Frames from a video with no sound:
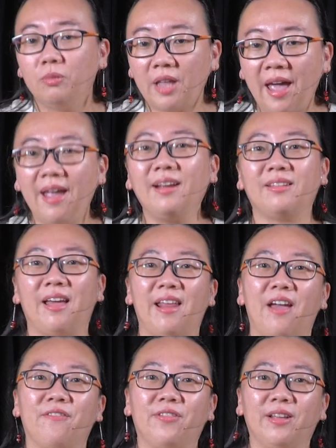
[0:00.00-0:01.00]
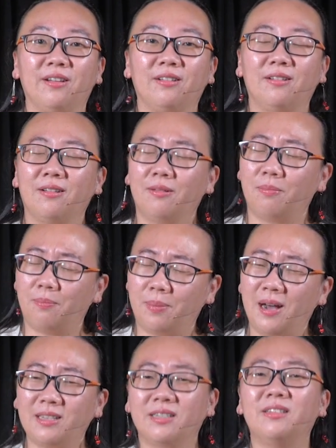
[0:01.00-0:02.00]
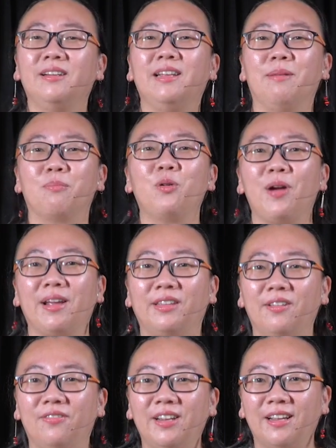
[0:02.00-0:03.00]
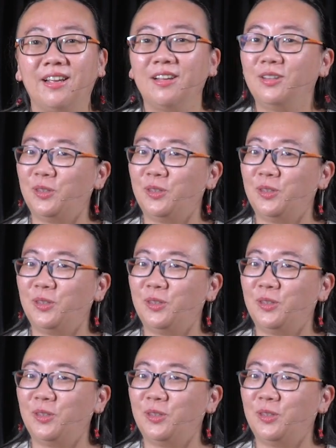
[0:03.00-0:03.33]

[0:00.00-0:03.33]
take that effort personally, proactively,